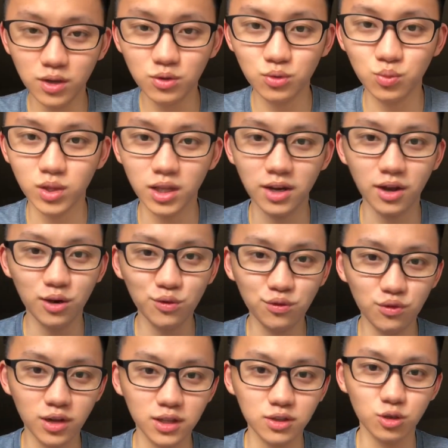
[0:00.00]
with another
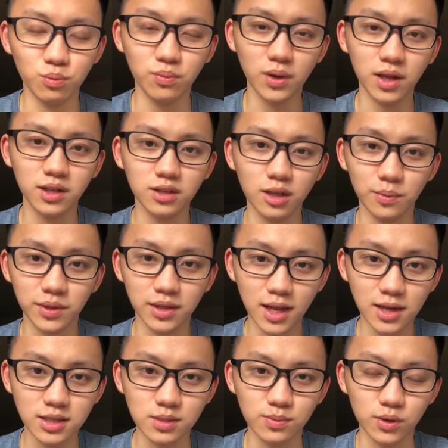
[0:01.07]
friend to play table
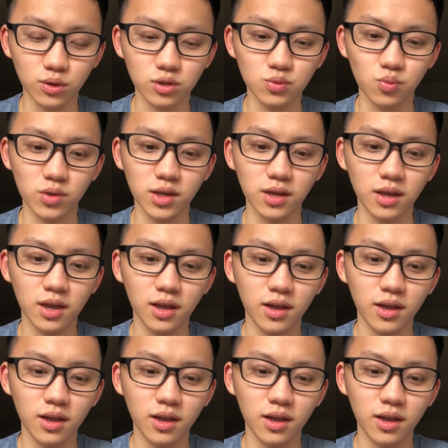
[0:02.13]
tennis because we